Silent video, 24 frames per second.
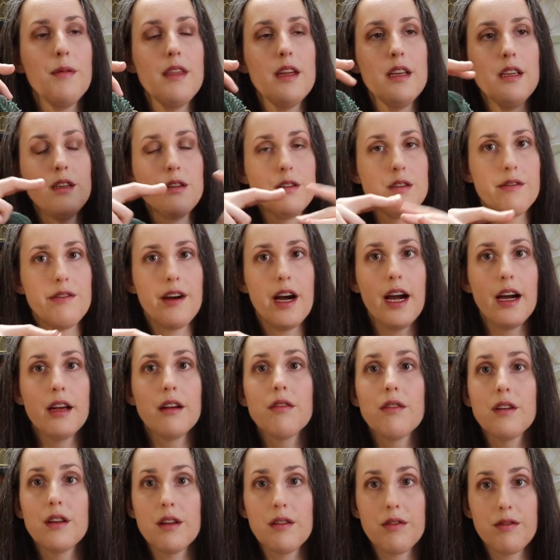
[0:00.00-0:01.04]
then you divide
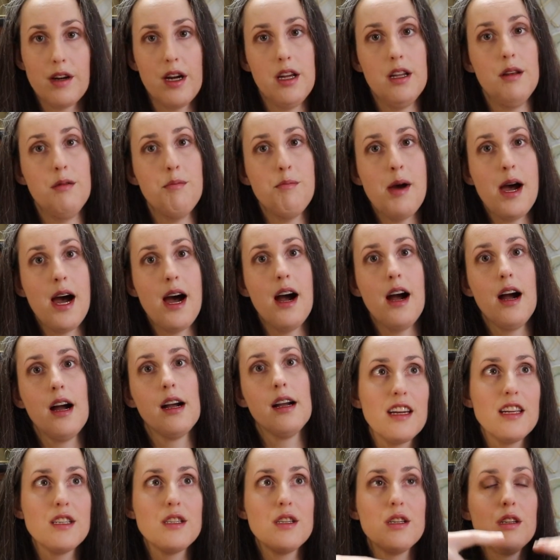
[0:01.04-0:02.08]
for the front and back,
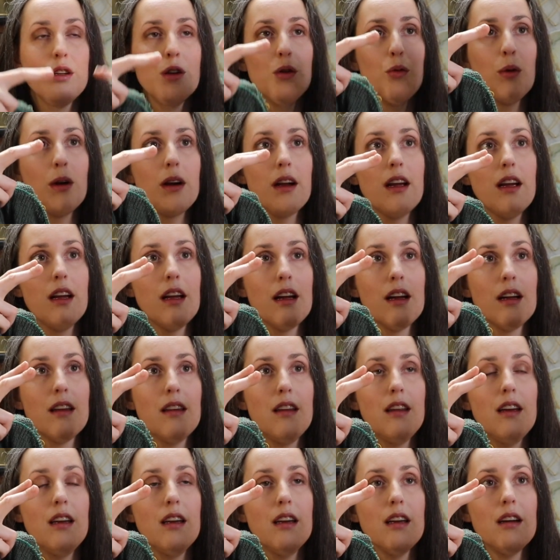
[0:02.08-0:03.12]
continue working
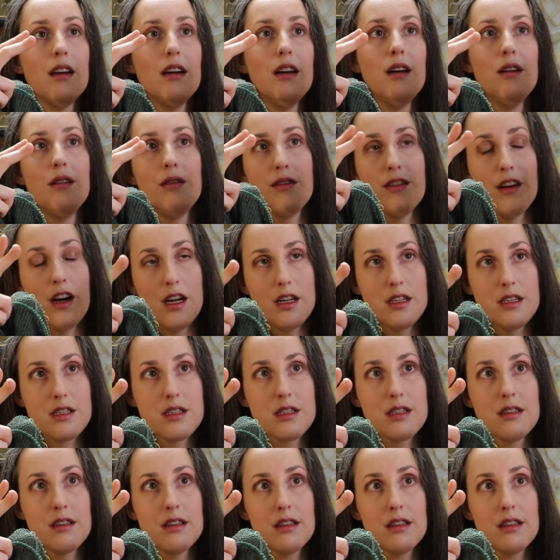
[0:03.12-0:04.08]
the front,